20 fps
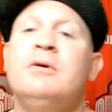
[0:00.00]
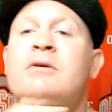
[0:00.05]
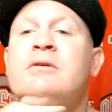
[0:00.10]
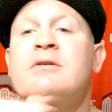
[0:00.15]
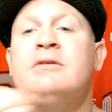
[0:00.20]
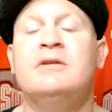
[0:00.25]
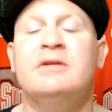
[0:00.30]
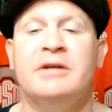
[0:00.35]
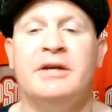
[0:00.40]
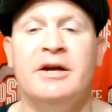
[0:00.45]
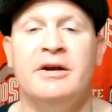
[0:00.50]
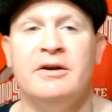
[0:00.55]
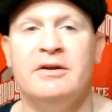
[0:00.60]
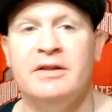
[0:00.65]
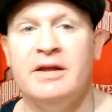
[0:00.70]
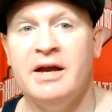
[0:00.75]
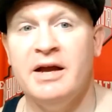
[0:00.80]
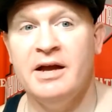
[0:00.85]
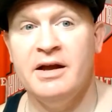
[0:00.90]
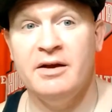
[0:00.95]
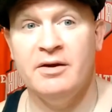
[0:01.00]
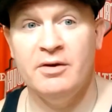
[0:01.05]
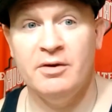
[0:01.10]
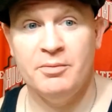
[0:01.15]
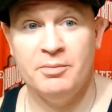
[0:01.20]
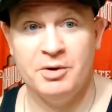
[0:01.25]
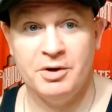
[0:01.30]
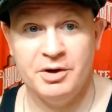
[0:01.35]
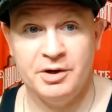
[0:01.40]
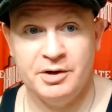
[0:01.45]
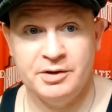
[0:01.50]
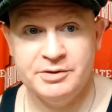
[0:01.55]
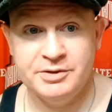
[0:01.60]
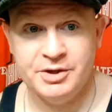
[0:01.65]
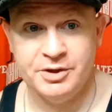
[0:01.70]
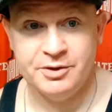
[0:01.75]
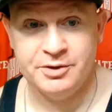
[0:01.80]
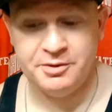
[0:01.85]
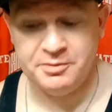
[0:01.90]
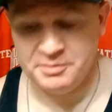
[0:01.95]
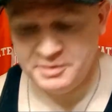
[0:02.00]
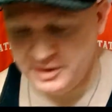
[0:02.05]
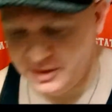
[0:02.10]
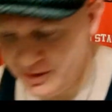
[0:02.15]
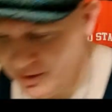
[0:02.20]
Took care of that. I'm going to turn to my